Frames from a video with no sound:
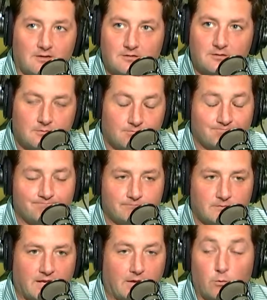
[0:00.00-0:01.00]
is,
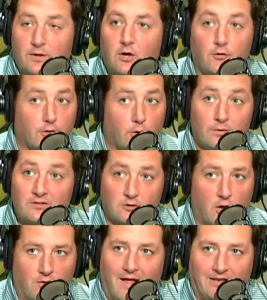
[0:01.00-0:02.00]
and we all know what we
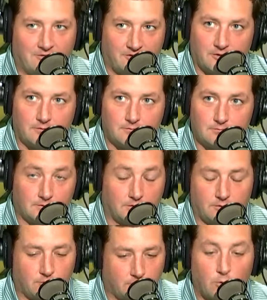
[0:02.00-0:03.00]
saw last year,
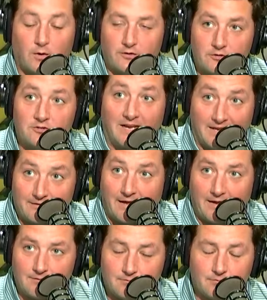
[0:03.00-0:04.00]
you understand
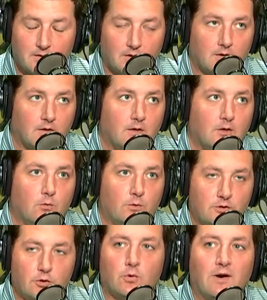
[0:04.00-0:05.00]
that.
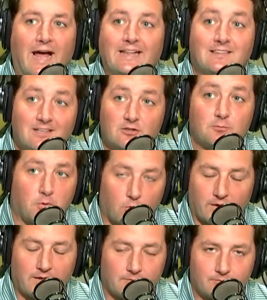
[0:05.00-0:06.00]
When you are at this
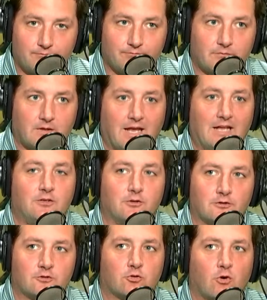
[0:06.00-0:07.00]
point and
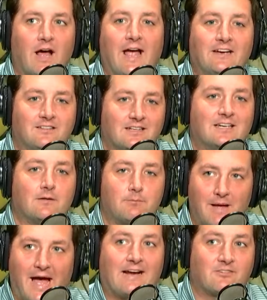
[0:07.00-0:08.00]
you're trying to
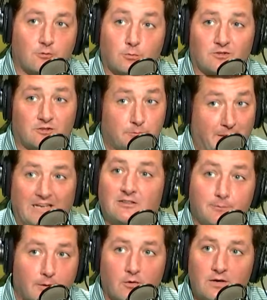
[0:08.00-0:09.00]
get back to
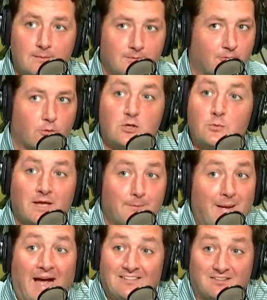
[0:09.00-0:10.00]
respectability before you
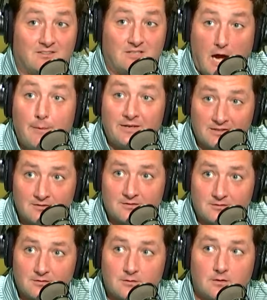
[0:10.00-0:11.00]
get back to
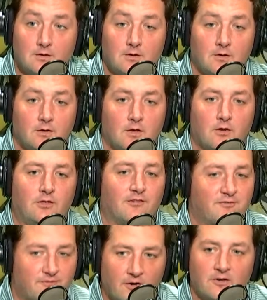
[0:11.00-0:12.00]
dominance,
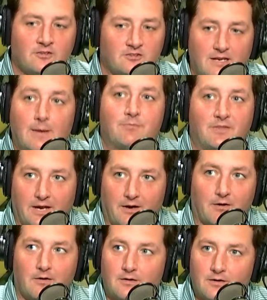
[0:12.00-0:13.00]
the first step
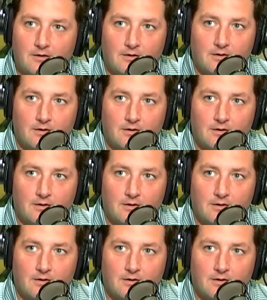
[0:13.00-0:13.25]
there